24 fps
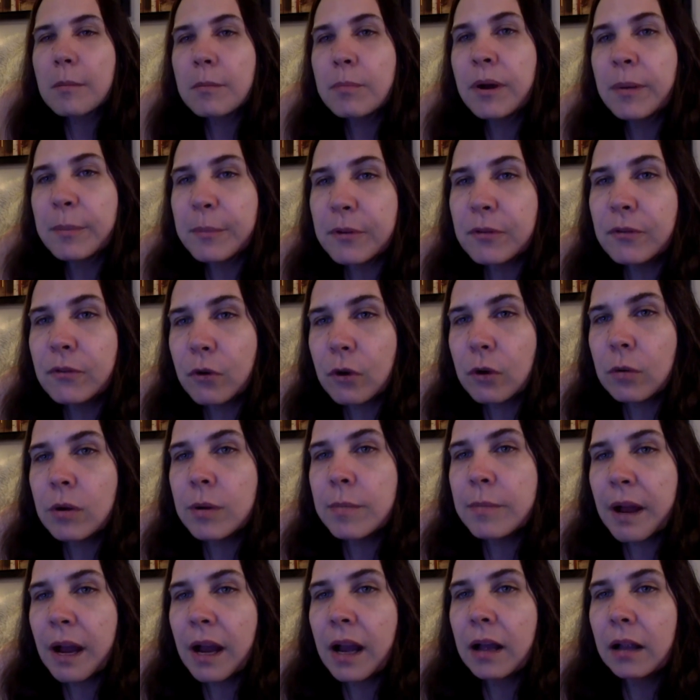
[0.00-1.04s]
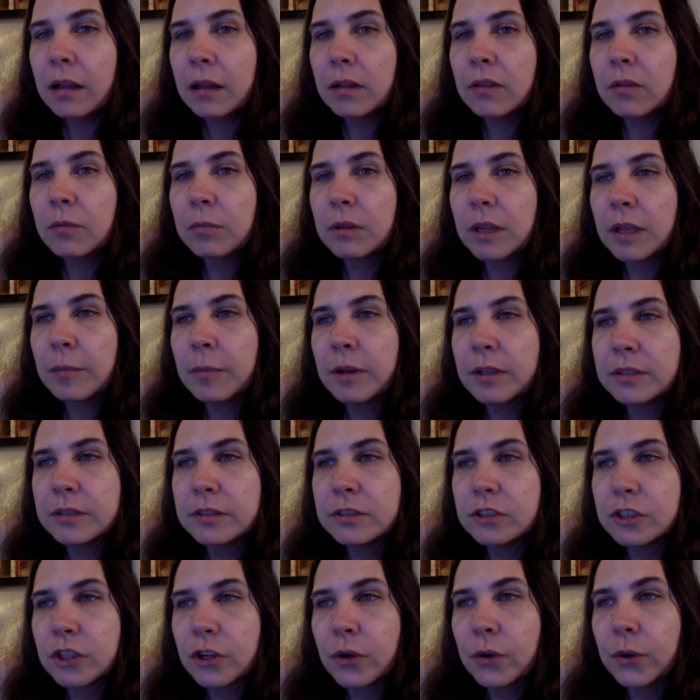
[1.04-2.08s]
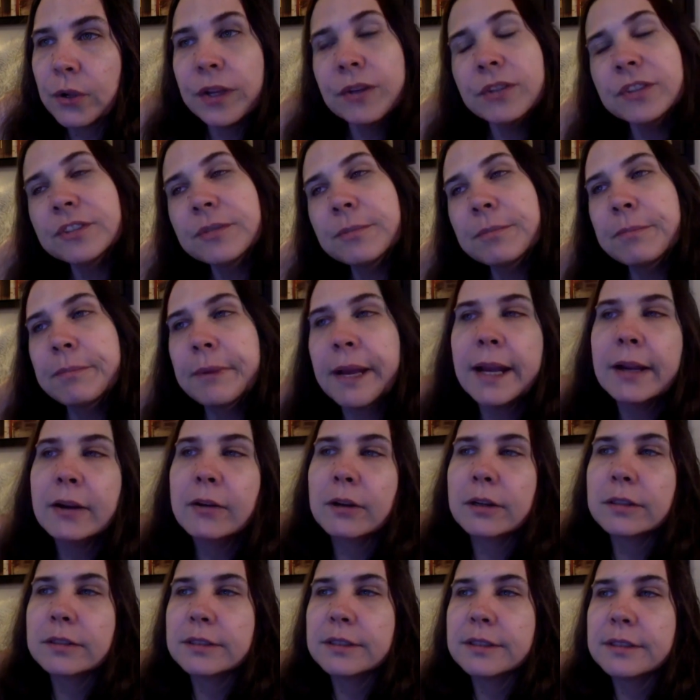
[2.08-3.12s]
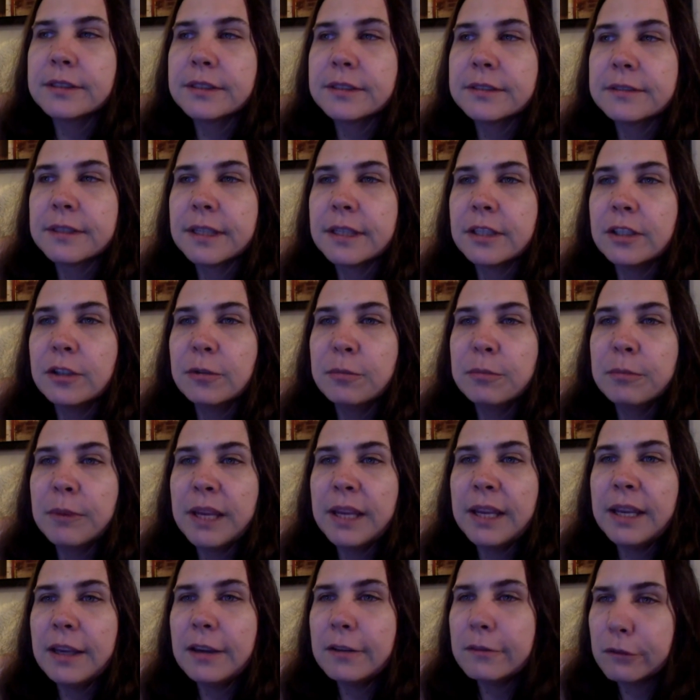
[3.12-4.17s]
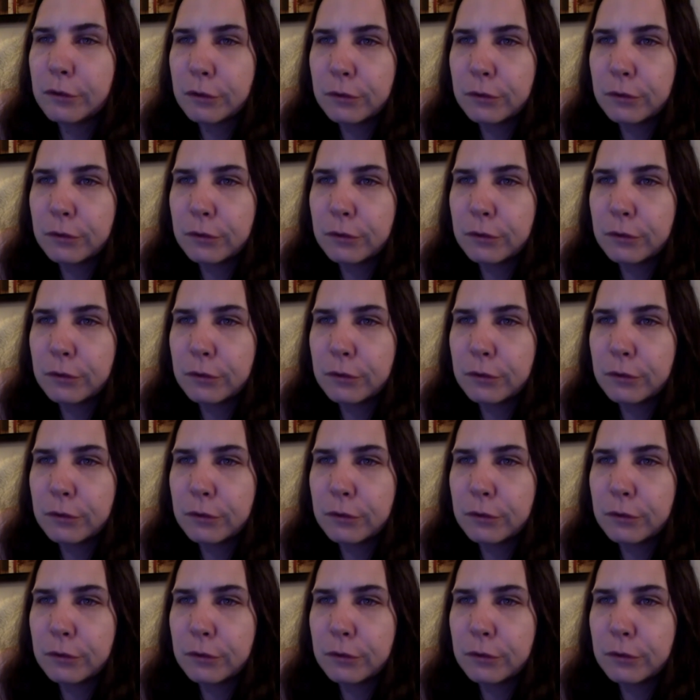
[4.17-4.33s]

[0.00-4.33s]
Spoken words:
But before we pile all the blame onto Joe, here's some background to this event you may have